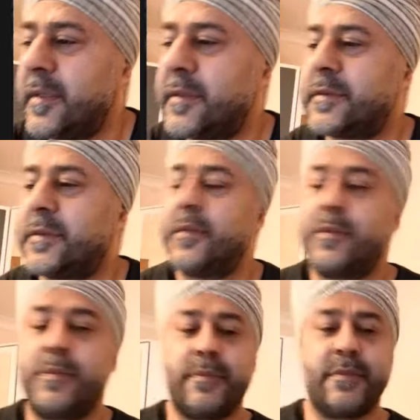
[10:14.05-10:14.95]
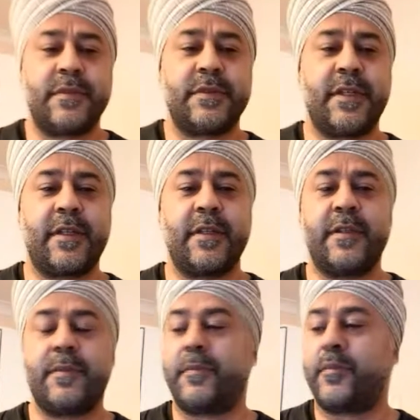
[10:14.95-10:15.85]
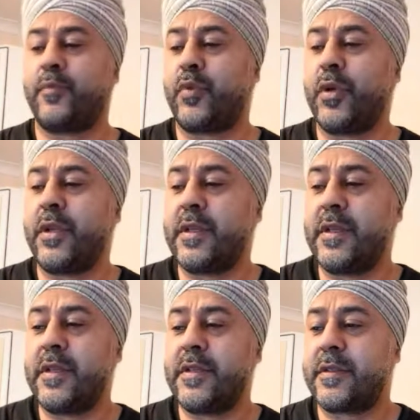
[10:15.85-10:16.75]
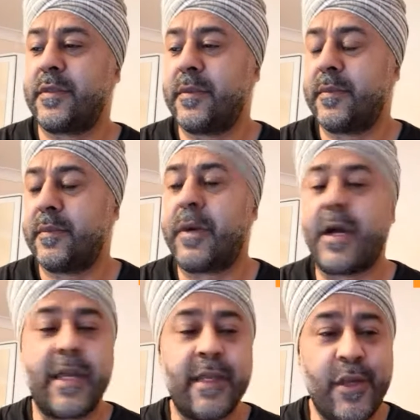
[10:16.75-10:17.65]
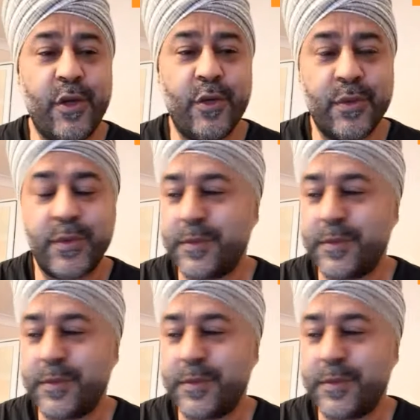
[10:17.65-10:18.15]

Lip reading: So second point is buy low.